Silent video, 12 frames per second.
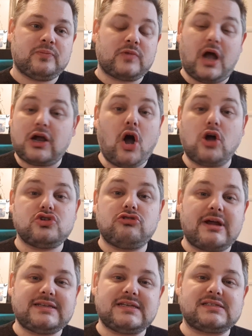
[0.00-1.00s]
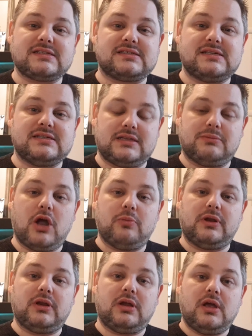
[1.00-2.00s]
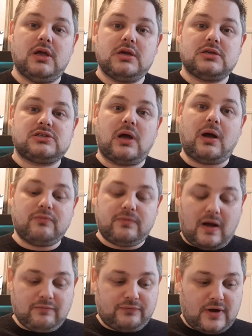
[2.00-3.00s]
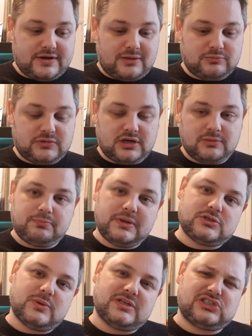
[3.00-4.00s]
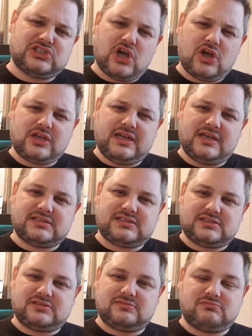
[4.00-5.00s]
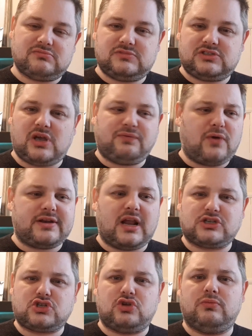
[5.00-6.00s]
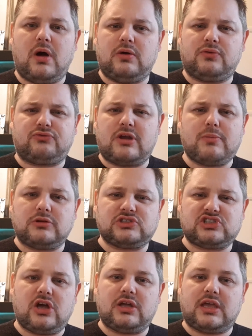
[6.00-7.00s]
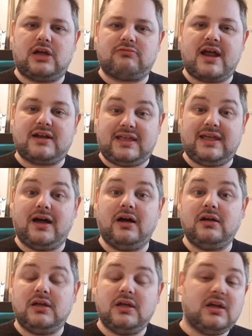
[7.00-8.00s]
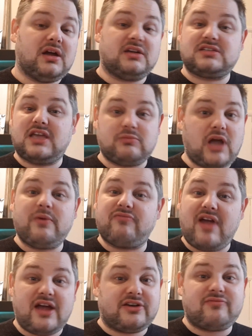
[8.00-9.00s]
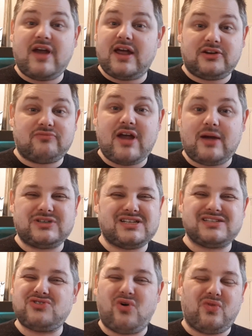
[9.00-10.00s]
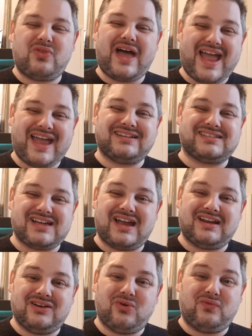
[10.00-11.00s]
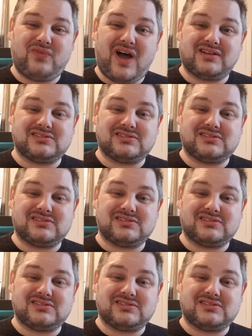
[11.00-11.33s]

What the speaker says: I can't do great distances at the moment. So I'm finding I'm going to be doing circuits. So I find like a 2 mile, 3 mile circuit around here and just keep going round and round and round, which is not that entertaining or fun.